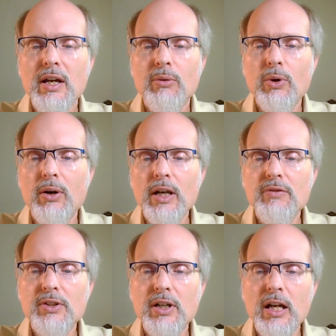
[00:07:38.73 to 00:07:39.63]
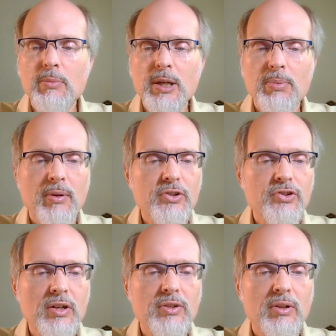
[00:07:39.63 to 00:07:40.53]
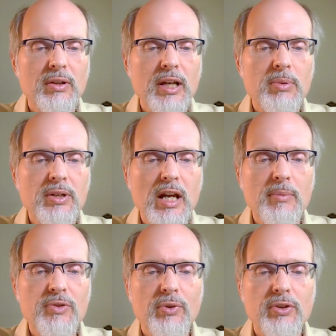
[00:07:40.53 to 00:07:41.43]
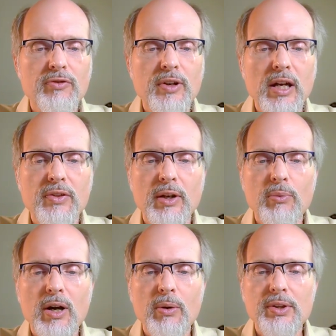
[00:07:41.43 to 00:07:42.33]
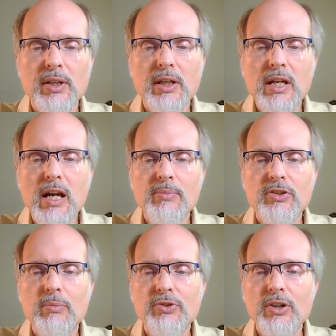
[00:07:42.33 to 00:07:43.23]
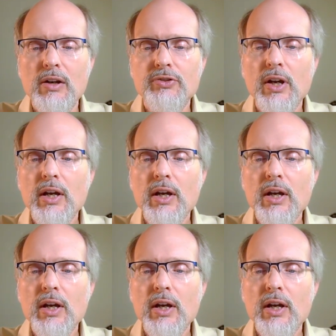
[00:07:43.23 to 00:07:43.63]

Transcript: where even today people are sent to the labor camps for their faith, and where within the camps themselves